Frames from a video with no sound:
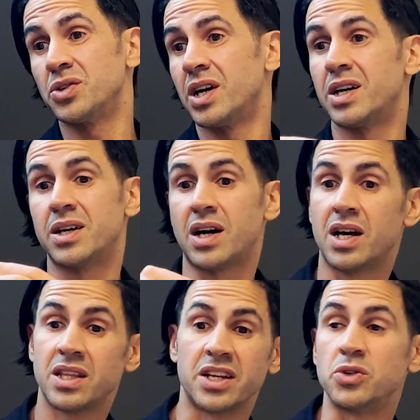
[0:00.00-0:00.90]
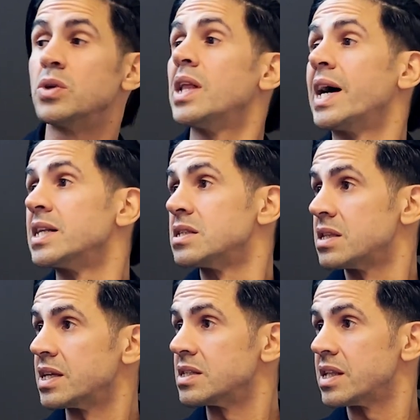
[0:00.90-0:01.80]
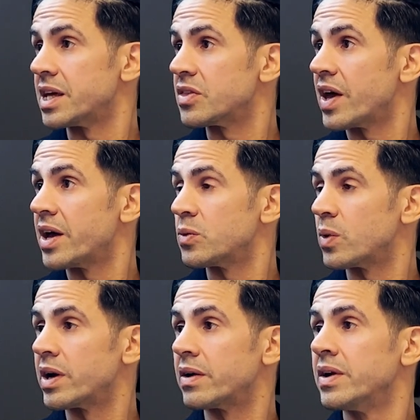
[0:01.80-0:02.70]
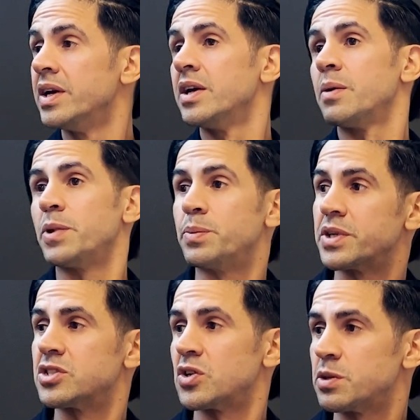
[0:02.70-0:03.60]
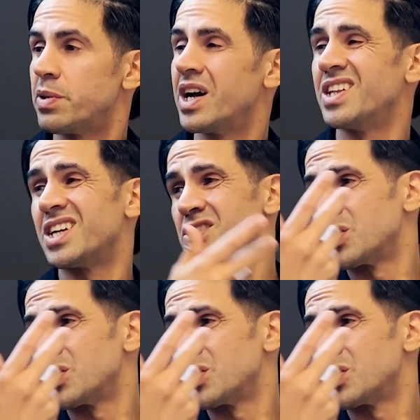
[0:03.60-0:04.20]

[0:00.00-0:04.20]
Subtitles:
online Google ads, things like that, where people can start to pile on.